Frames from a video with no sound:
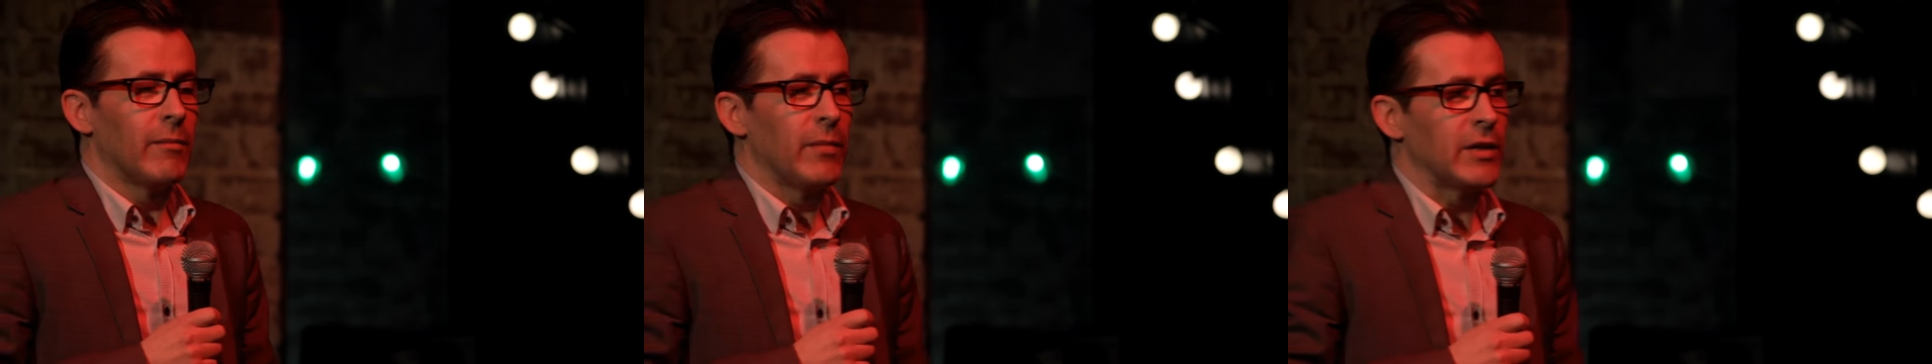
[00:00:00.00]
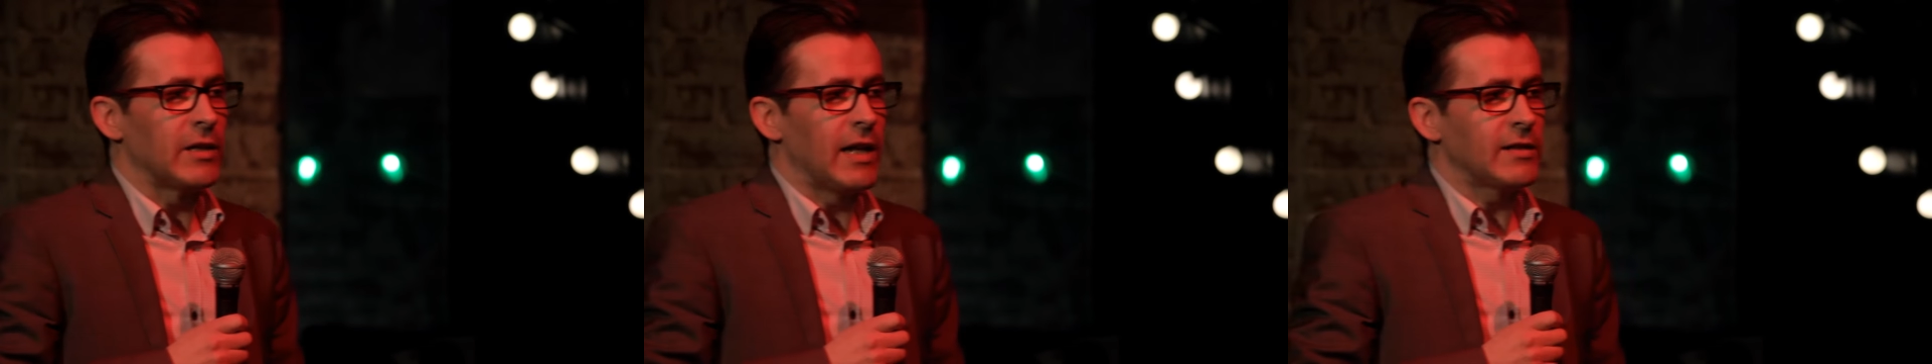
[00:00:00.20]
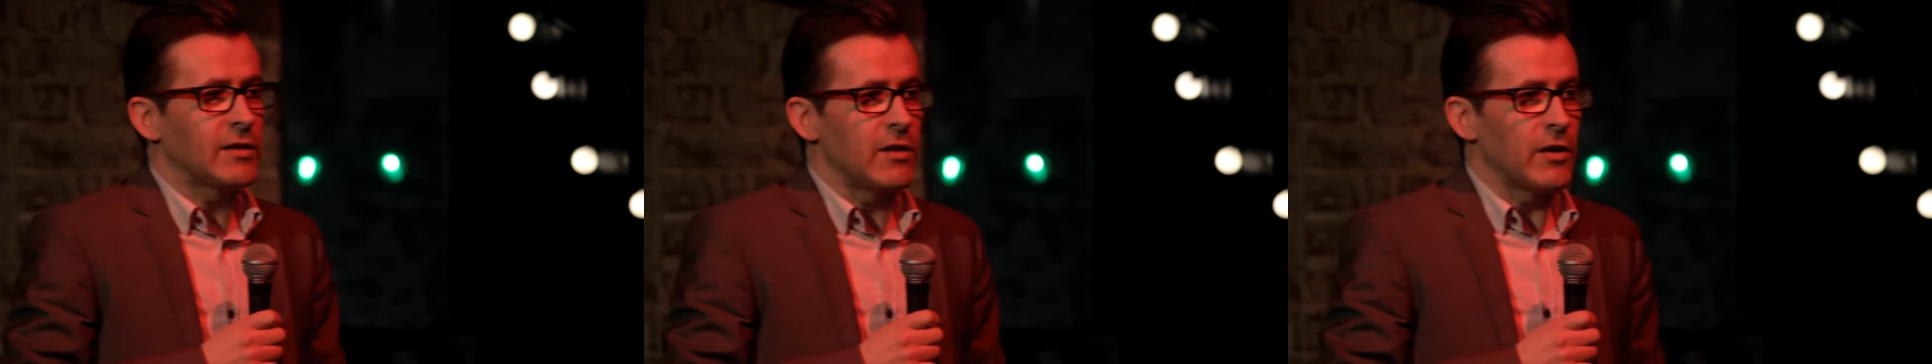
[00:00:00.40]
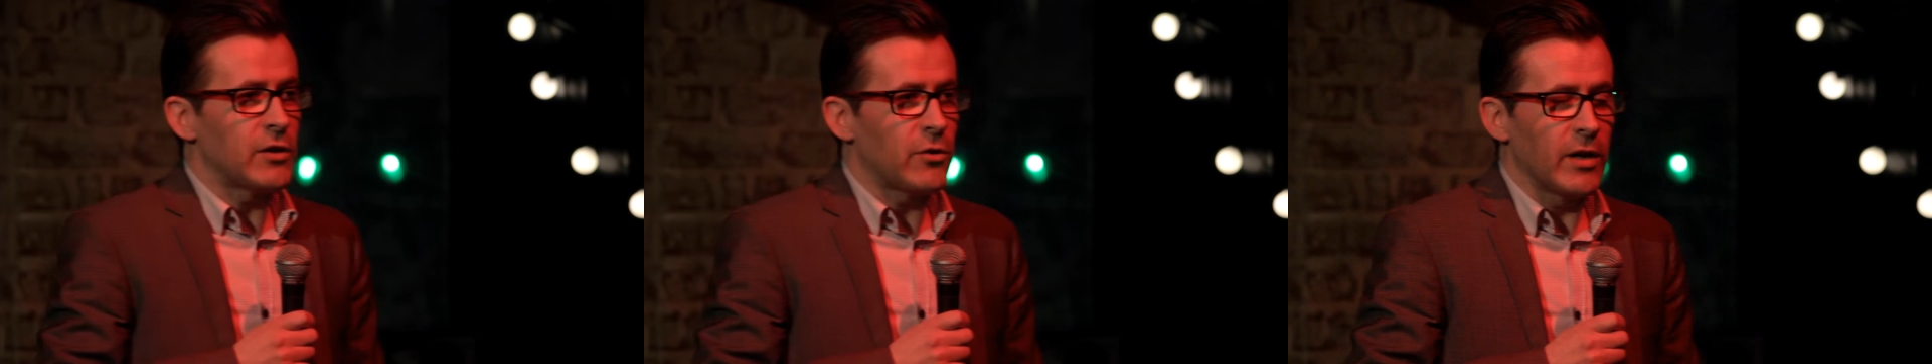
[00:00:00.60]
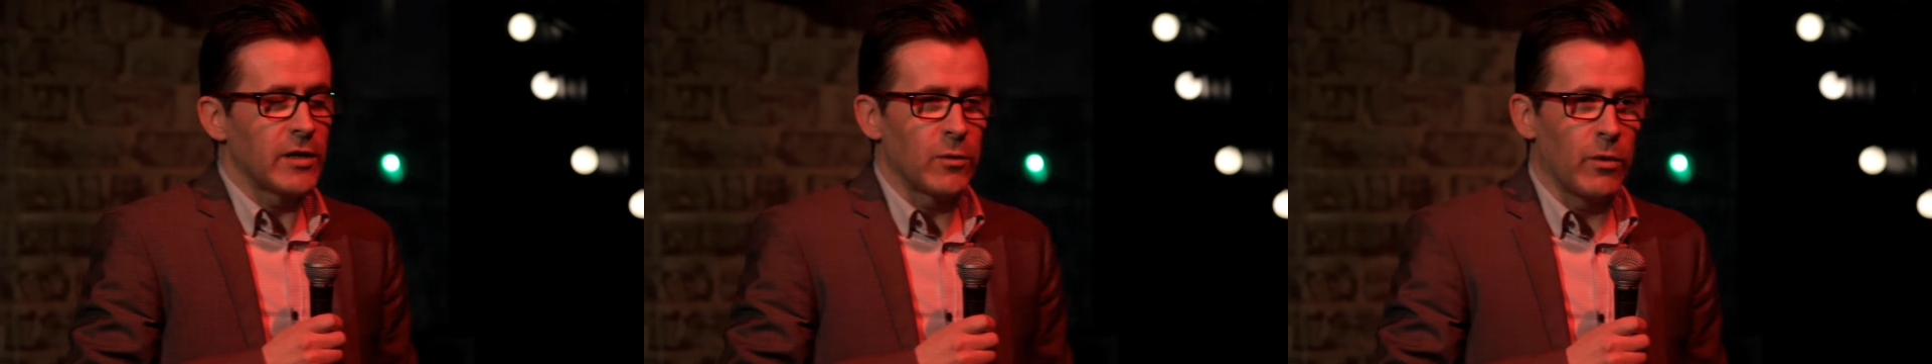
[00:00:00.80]
But let's not
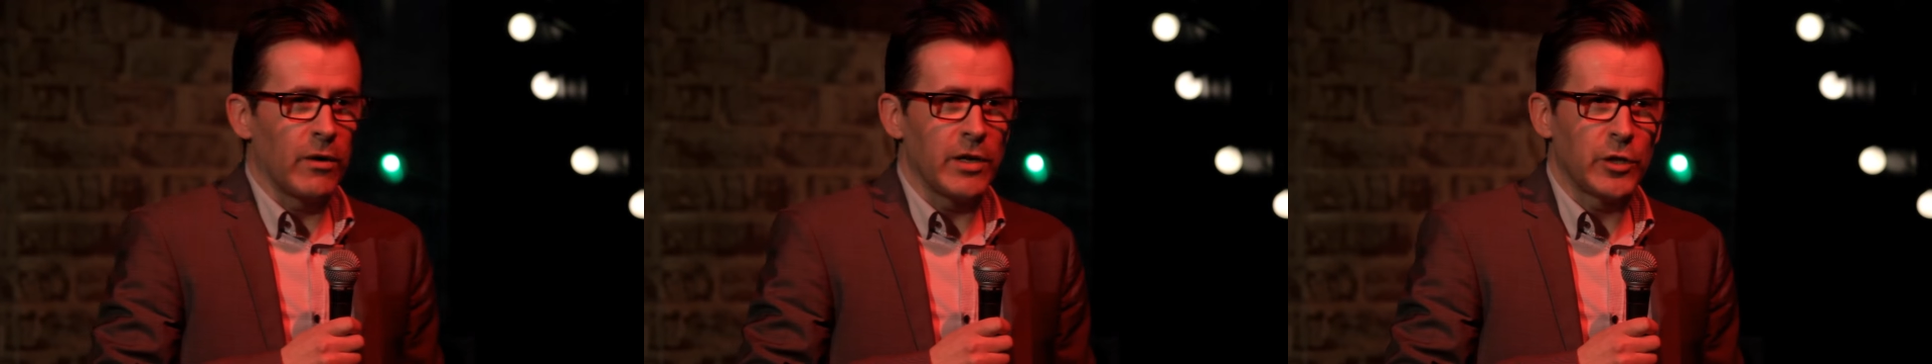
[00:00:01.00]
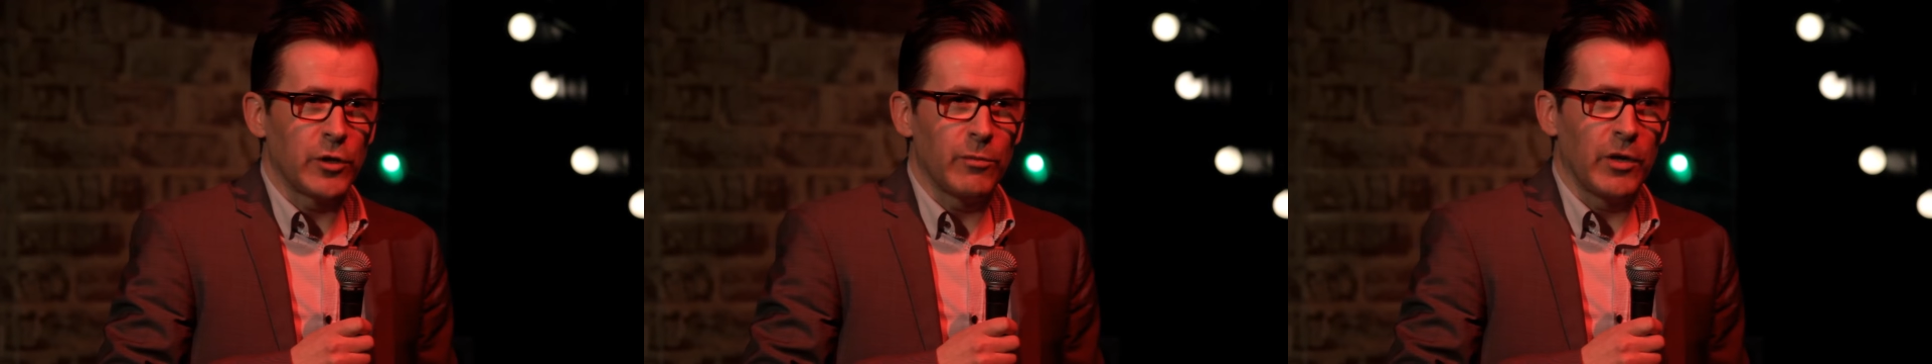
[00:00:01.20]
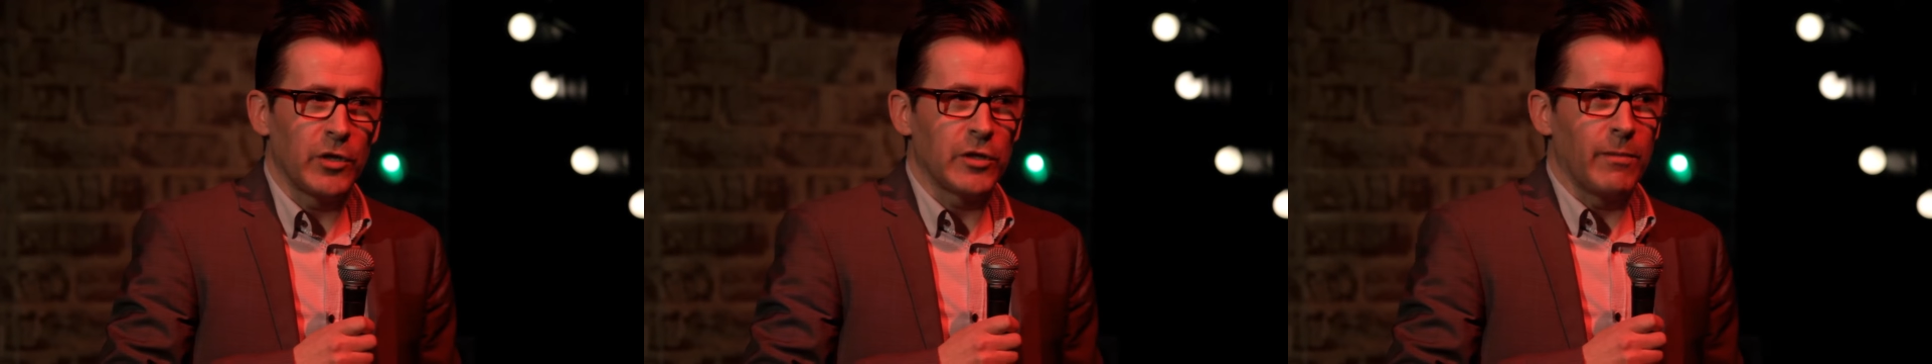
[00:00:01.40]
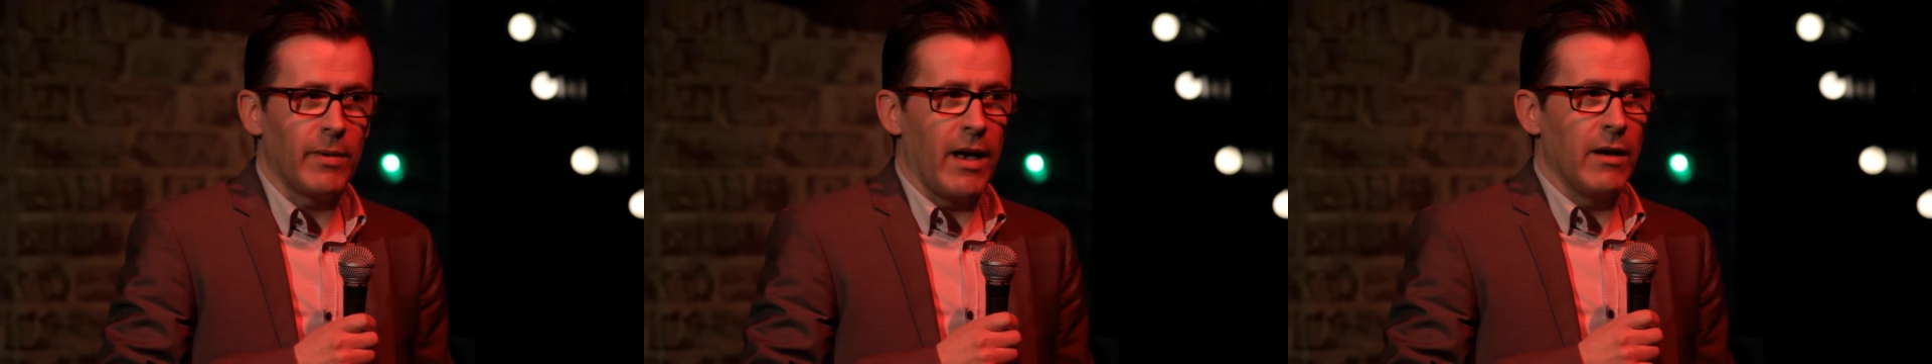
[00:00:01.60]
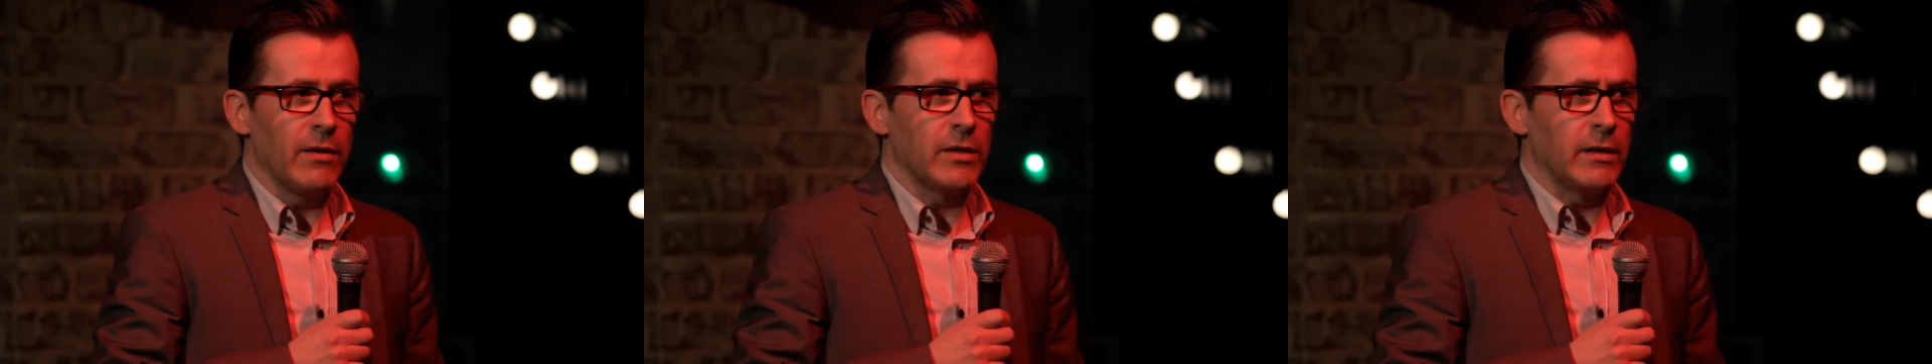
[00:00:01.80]
try to worry too much
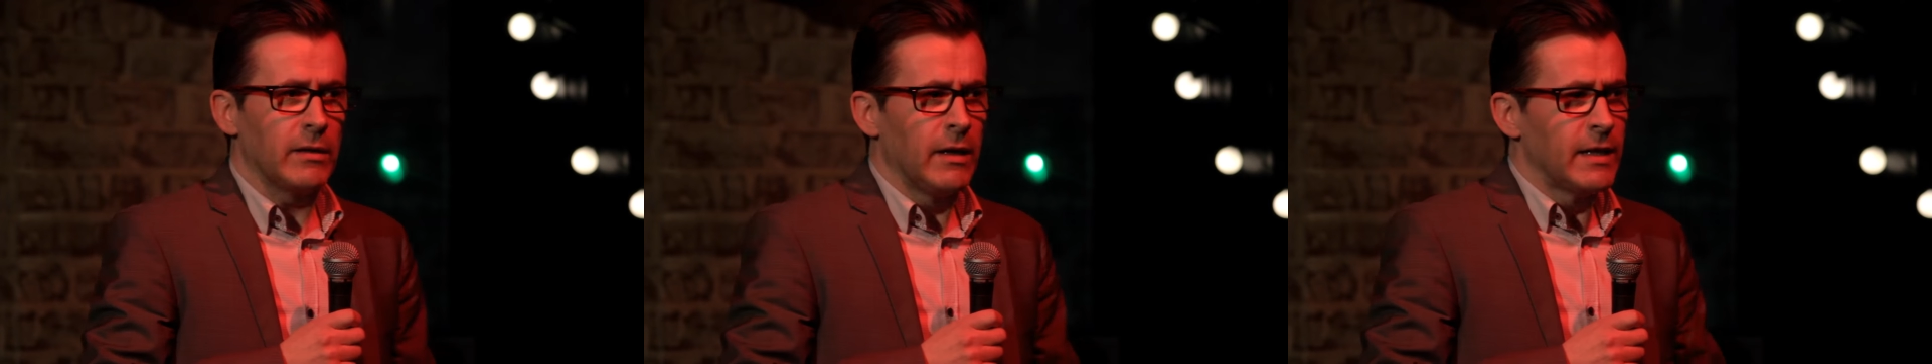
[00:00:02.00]
about it.